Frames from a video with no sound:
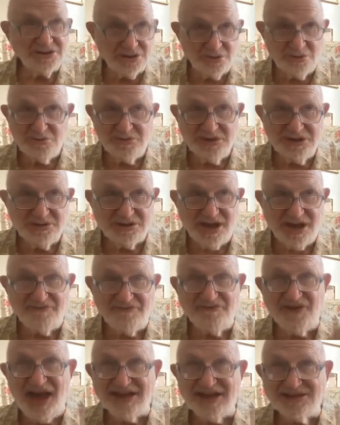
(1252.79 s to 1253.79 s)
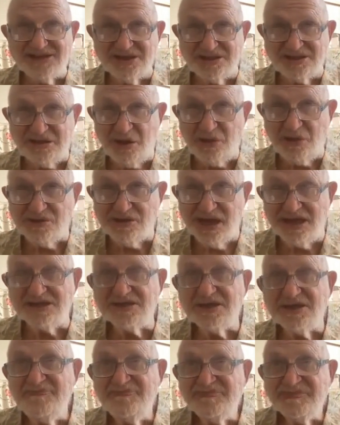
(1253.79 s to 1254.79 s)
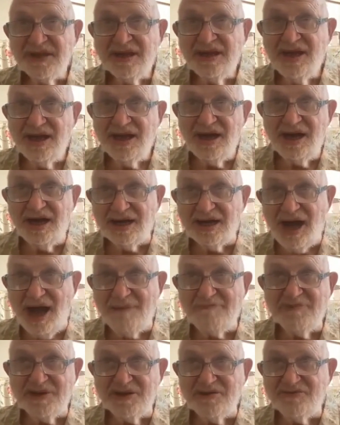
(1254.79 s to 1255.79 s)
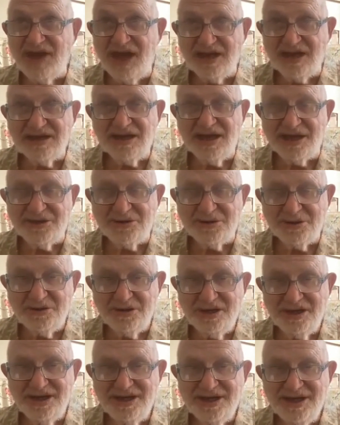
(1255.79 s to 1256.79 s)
We used to have faxes in those days. A copy of that letter.